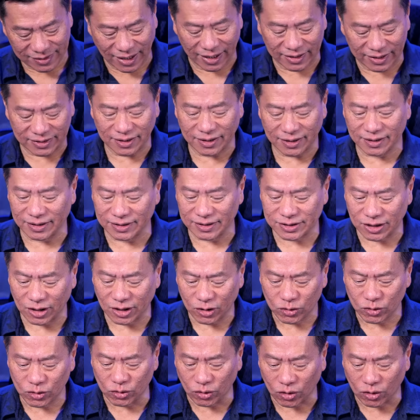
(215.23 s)
idea is
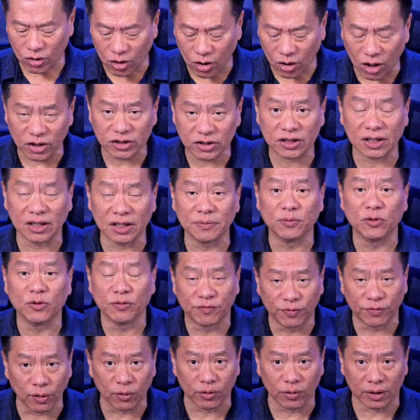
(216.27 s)
you constantly
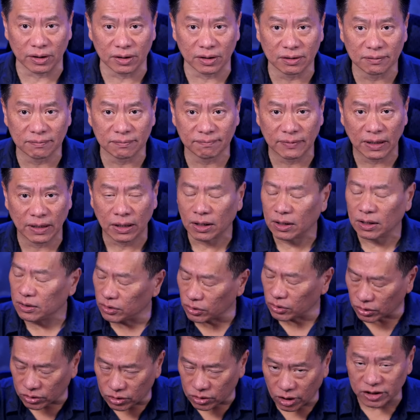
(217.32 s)
move forward.
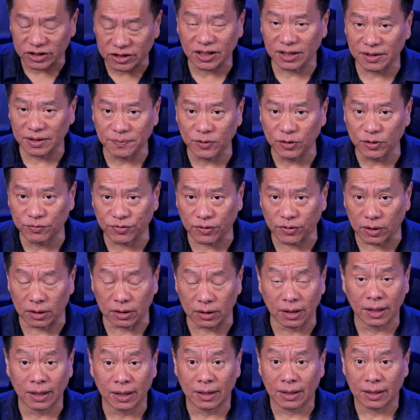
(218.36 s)
You constantly move
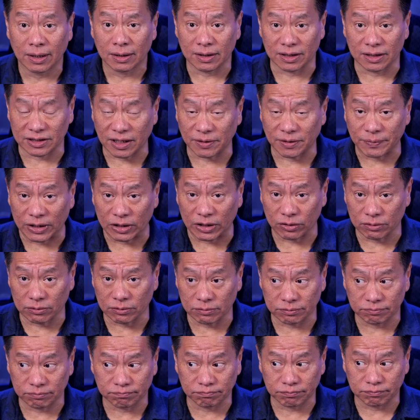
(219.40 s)
forward. Does that
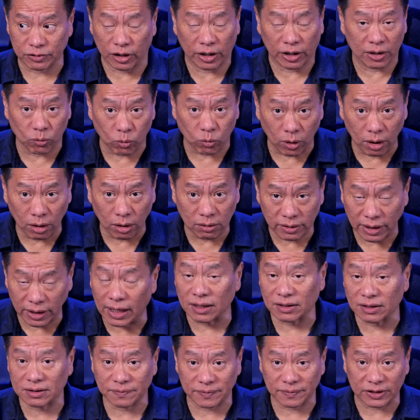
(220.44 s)
mean you hit a wall?
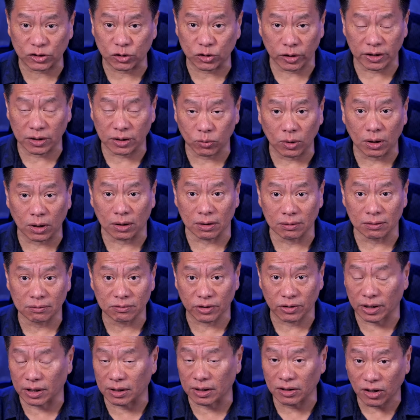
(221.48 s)
Yeah, sometimes you hit a wall.
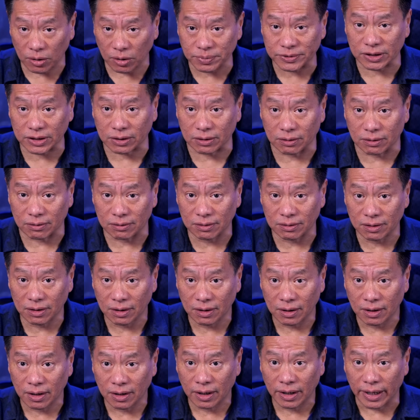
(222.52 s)
You hit an obstacle.
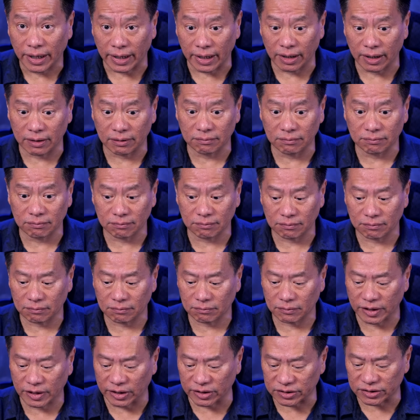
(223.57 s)
And
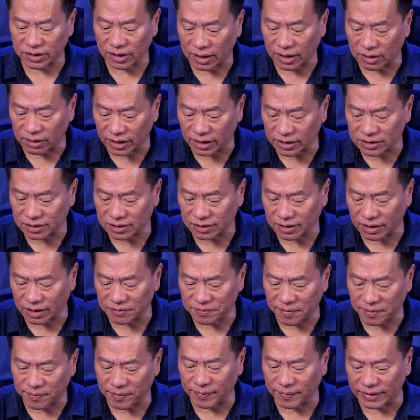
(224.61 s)
here's another lesson I
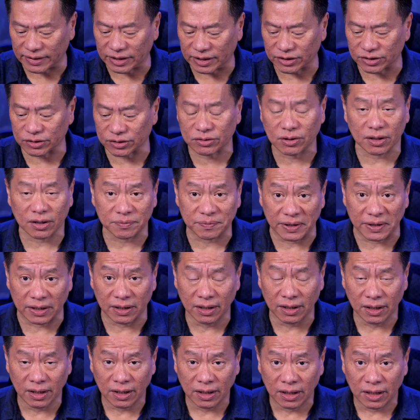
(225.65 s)
remember my teacher taught
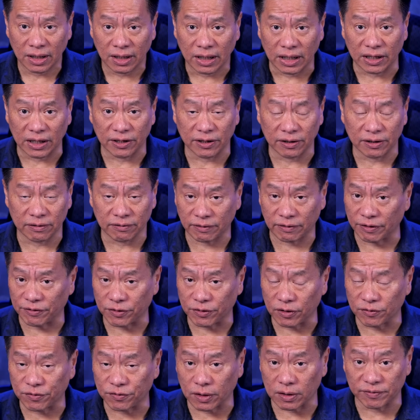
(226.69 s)
me.
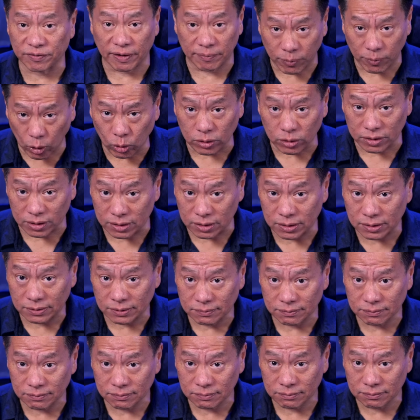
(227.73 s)
If you're in front of a
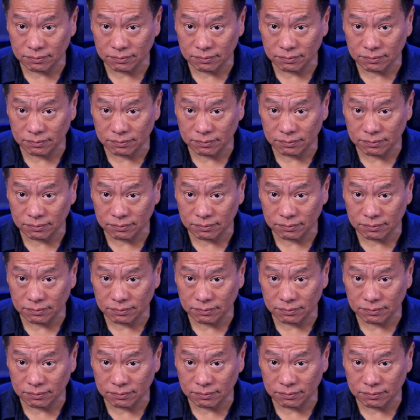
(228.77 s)
boulder,